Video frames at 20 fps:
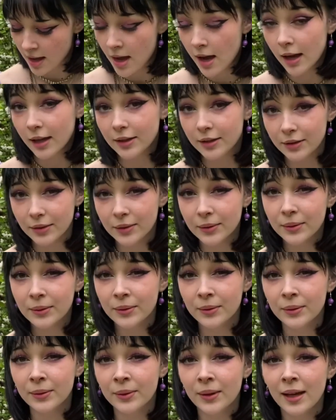I'd
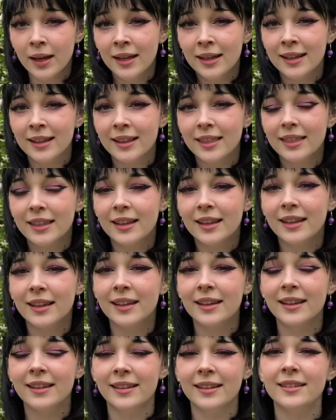do
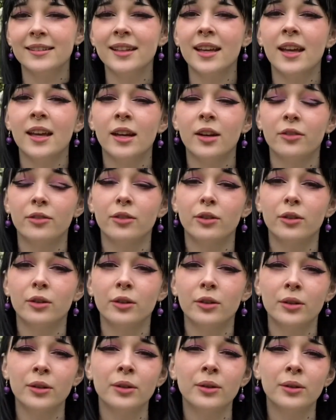anything
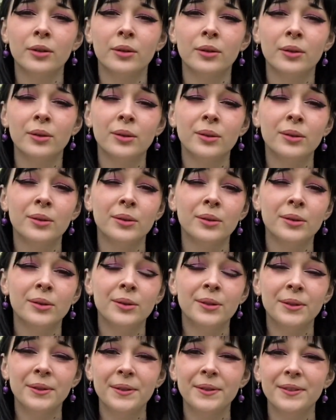for
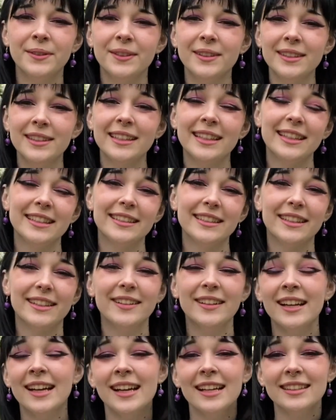you.
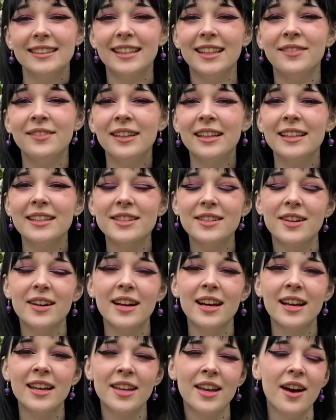So tell me
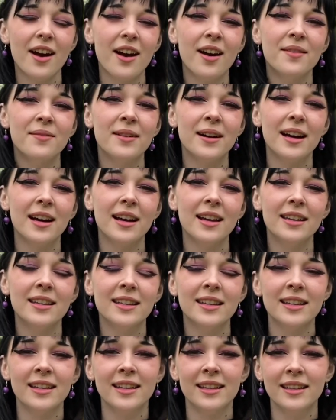where your mind
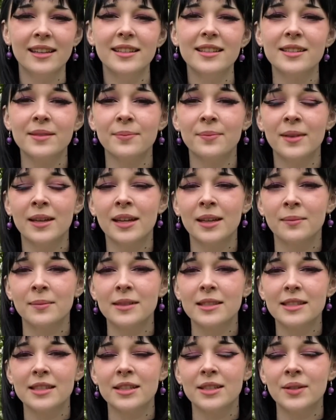is, make
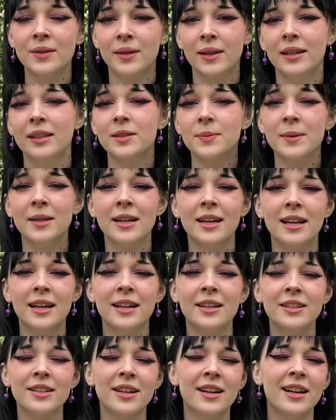me see what's
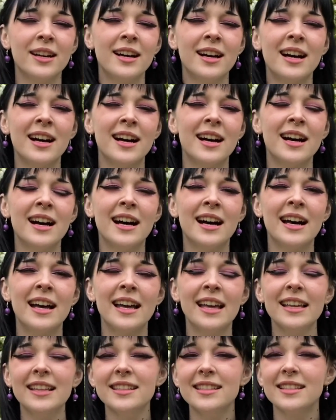behind your
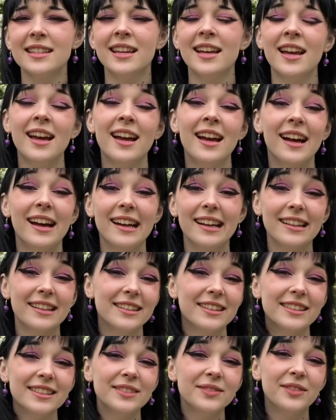eyes. I
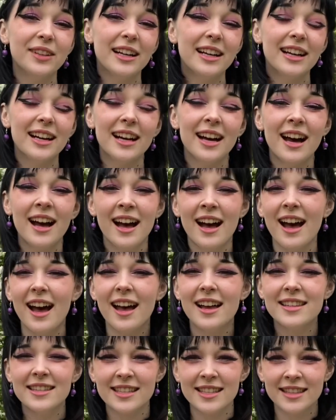close
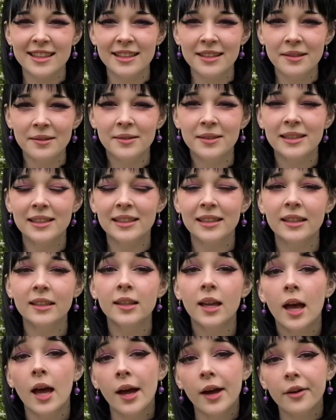my eyes in the
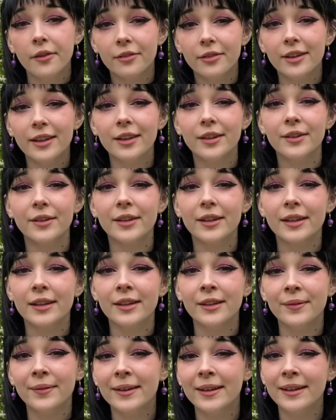wind, feel you
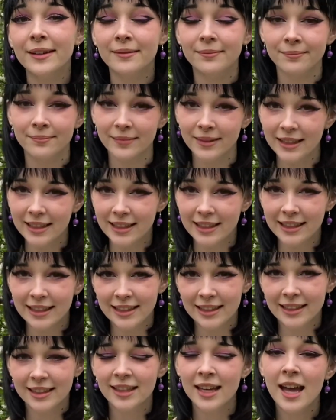here with
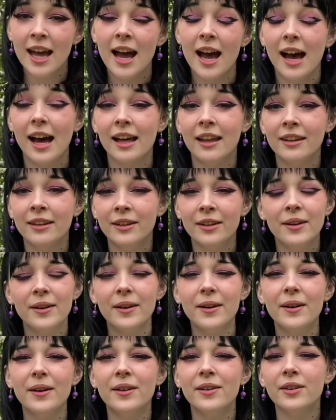me. I
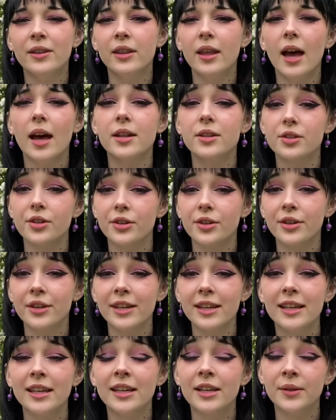know that you're
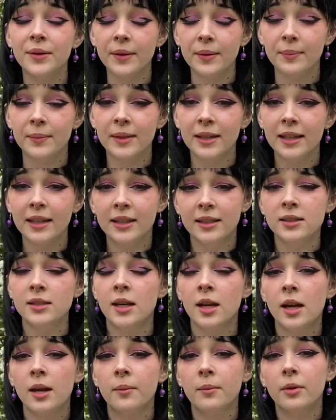here with me,
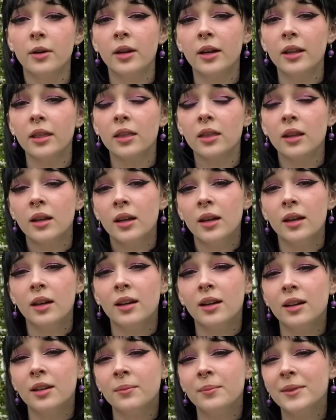breath
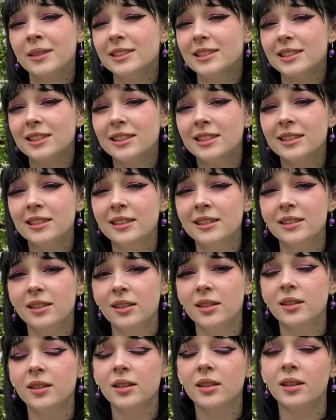on my
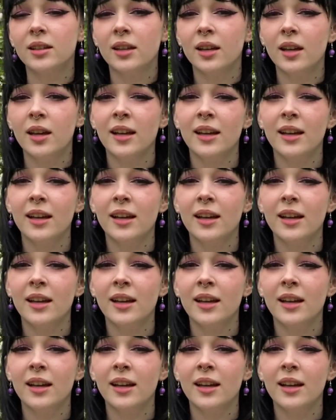skin.